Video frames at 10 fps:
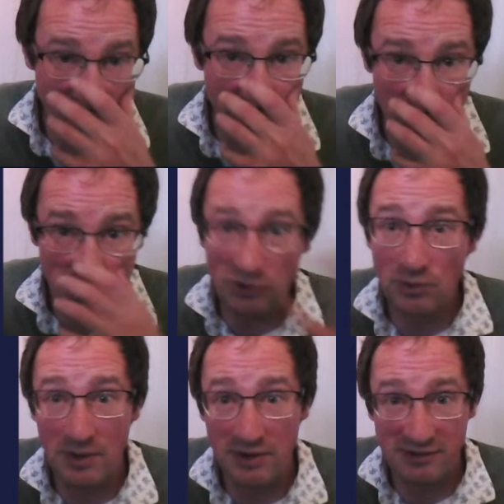do two
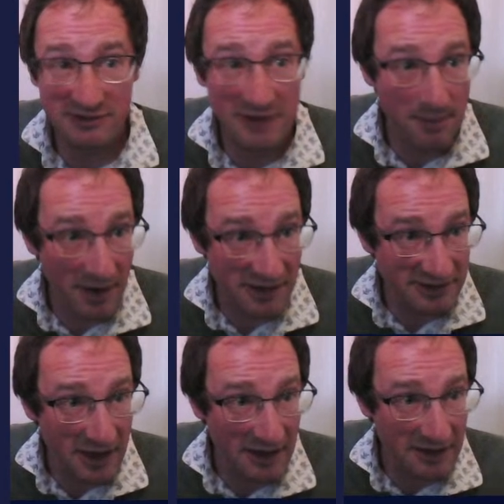queries side by
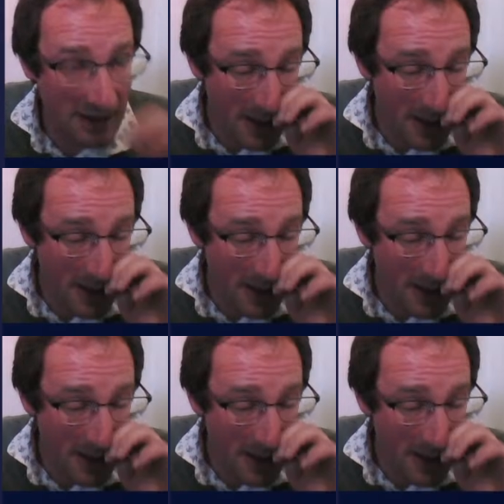side.